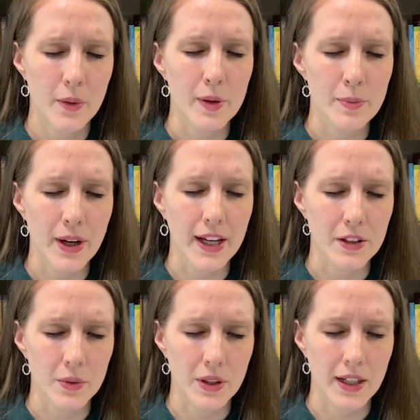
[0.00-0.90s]
We pray in
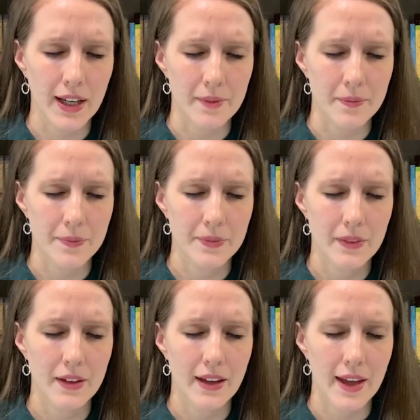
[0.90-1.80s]
your name.
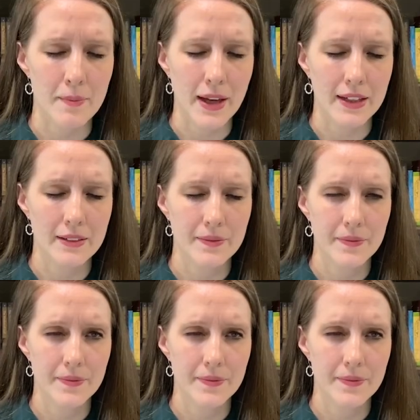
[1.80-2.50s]
Amen.